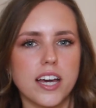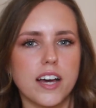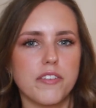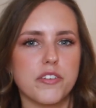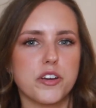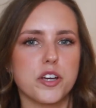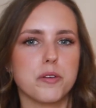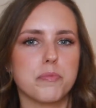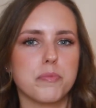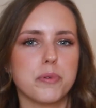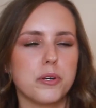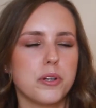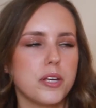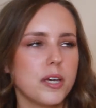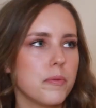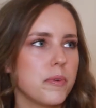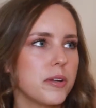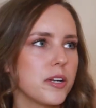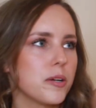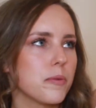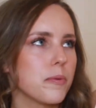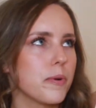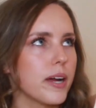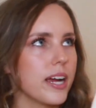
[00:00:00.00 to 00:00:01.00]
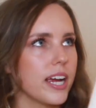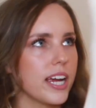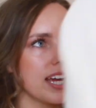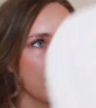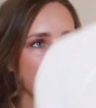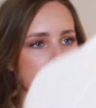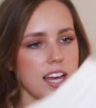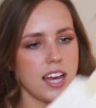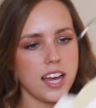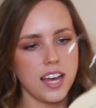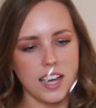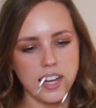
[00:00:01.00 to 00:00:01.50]
cover your booty when you're
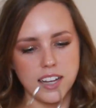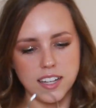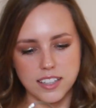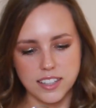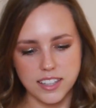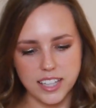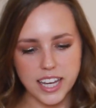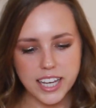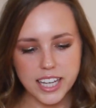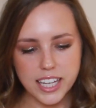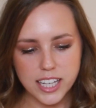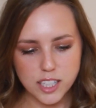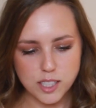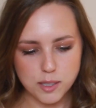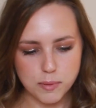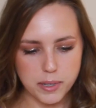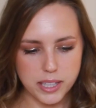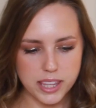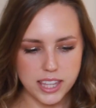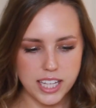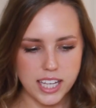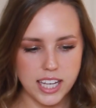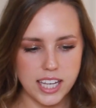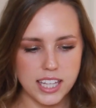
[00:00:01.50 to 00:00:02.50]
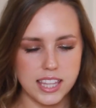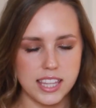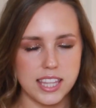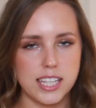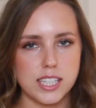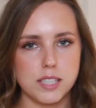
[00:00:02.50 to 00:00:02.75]
wearing leggings with it.